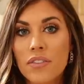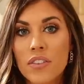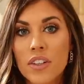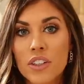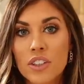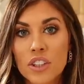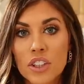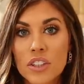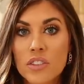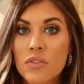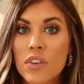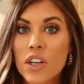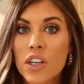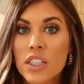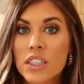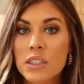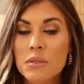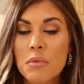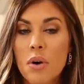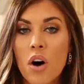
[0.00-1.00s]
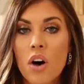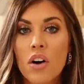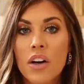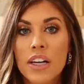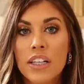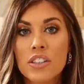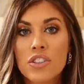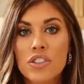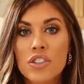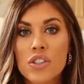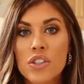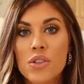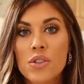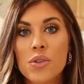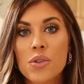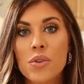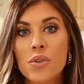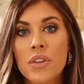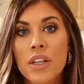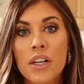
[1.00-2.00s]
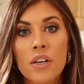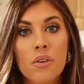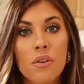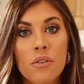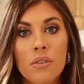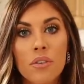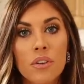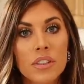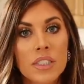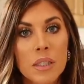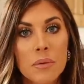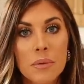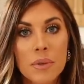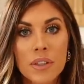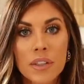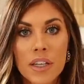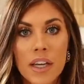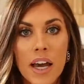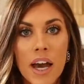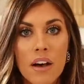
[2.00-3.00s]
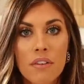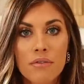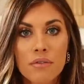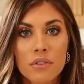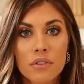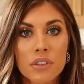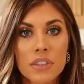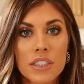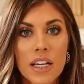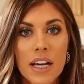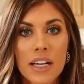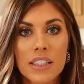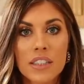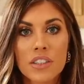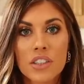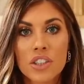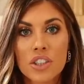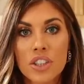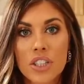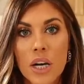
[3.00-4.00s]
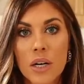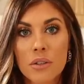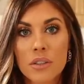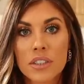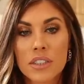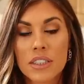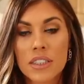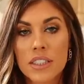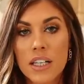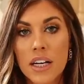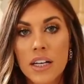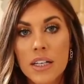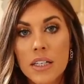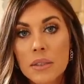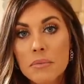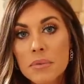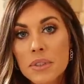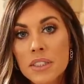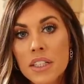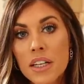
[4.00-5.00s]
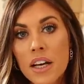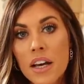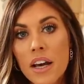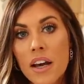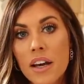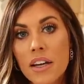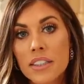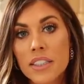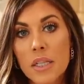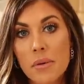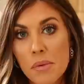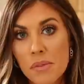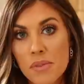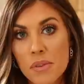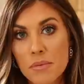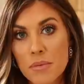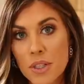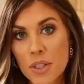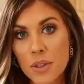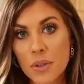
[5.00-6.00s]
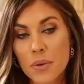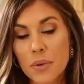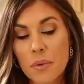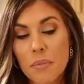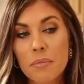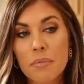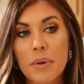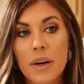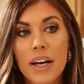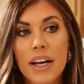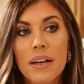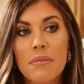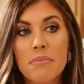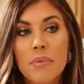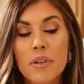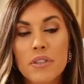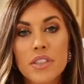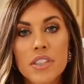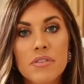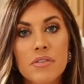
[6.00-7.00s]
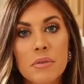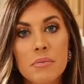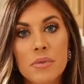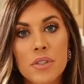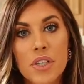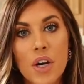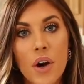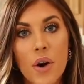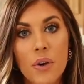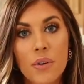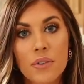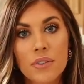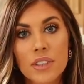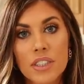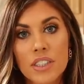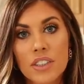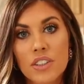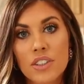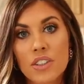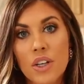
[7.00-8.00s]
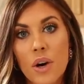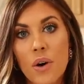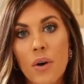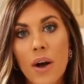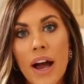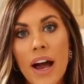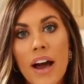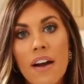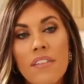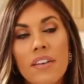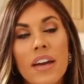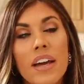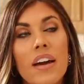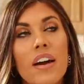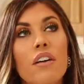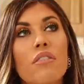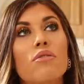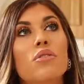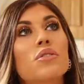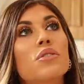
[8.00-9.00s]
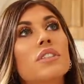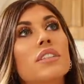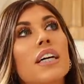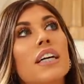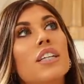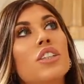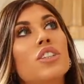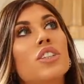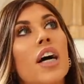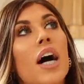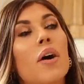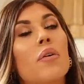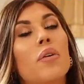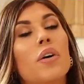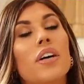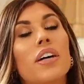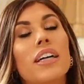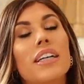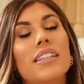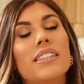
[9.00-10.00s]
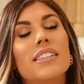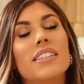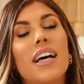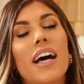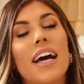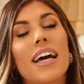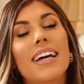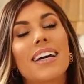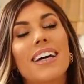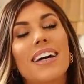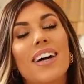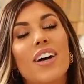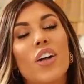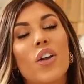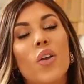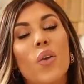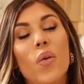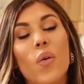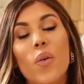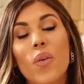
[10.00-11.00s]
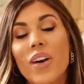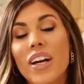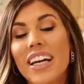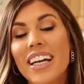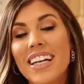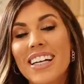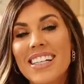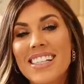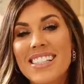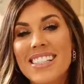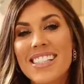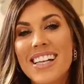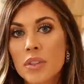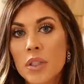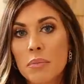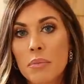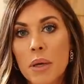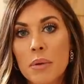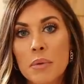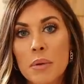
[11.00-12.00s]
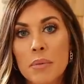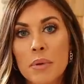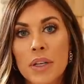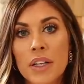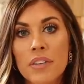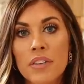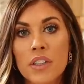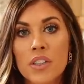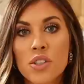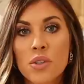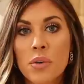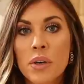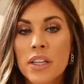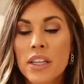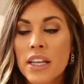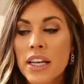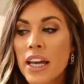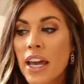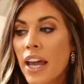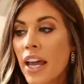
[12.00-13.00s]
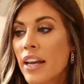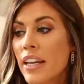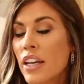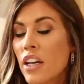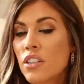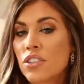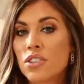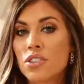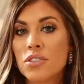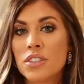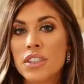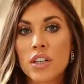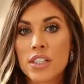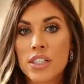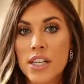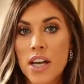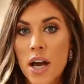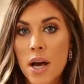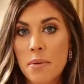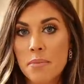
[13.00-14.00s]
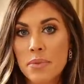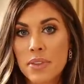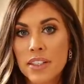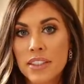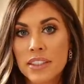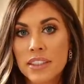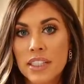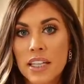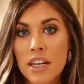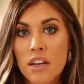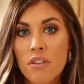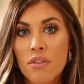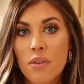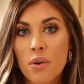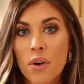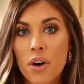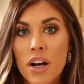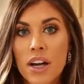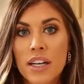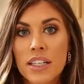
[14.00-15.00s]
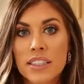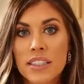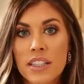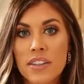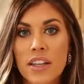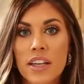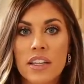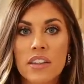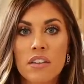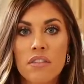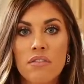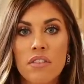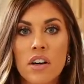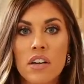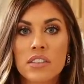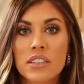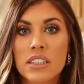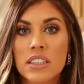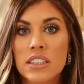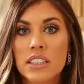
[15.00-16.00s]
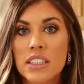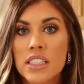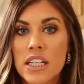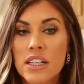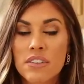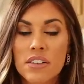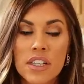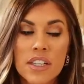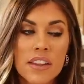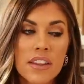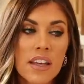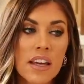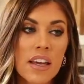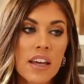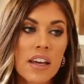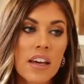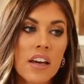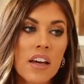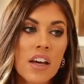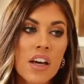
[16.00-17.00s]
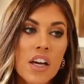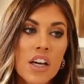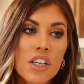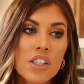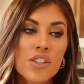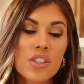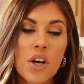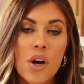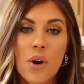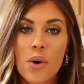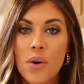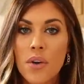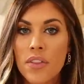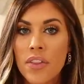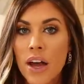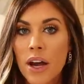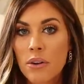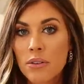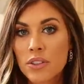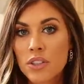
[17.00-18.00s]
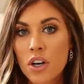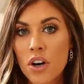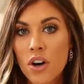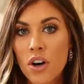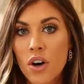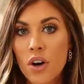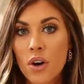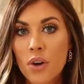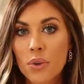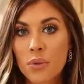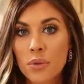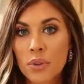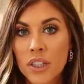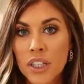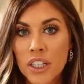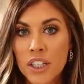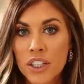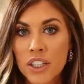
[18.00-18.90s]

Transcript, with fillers: they're just very small, and 2, they don't typically have full size showers and tubs. Some of them do, but most of them don't. So having a full-size shower is like glorious. The plumber put in the toilet, and he also hooked up the sink for us and like the faucets and everything. So that was all really